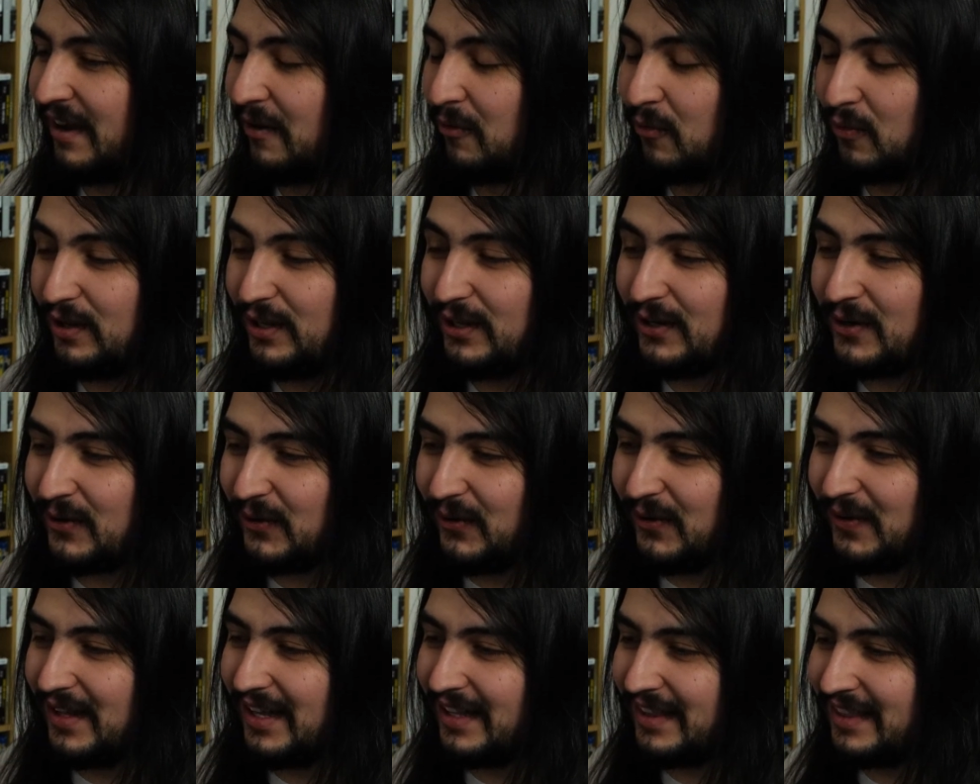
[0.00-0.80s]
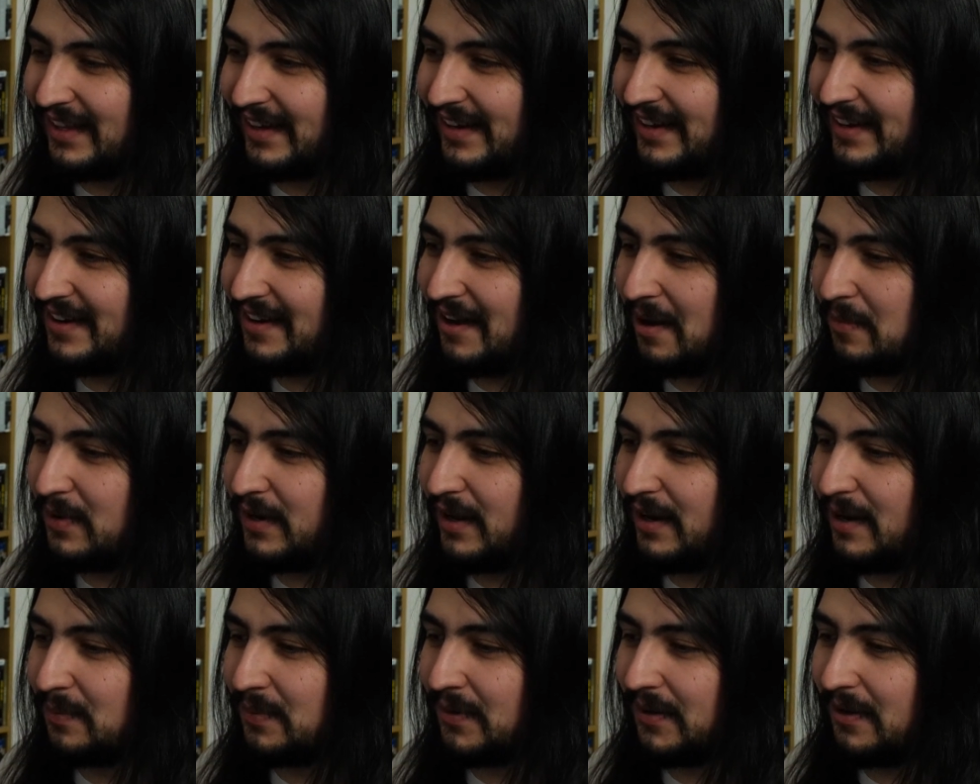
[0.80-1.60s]
Really cool that they
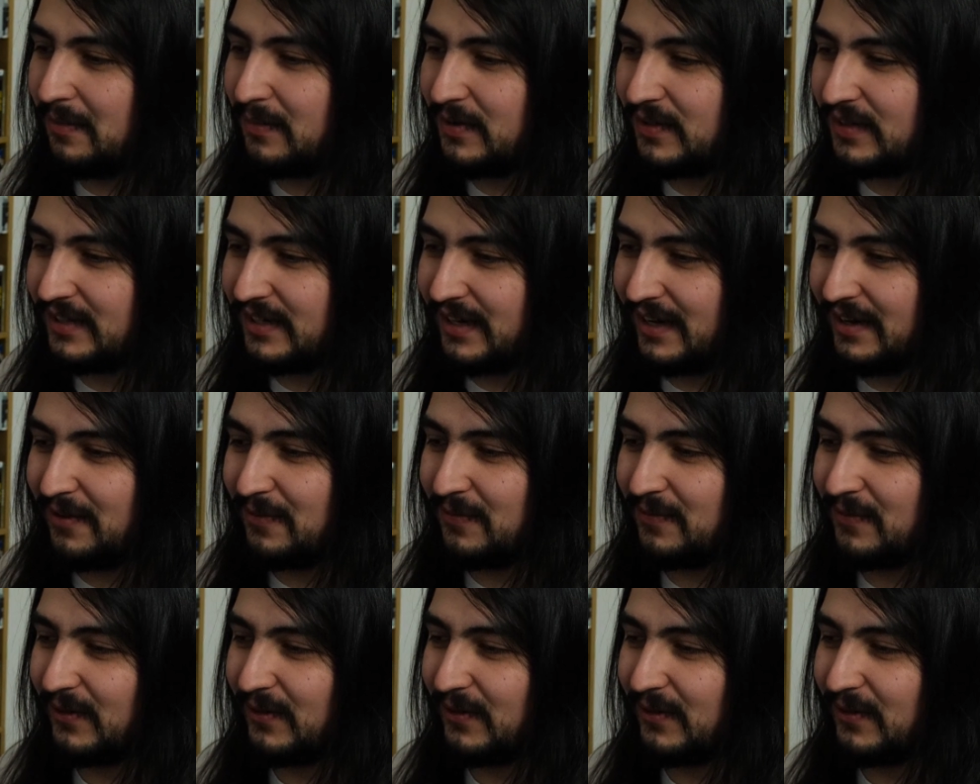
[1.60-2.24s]
nominated Paul Mescal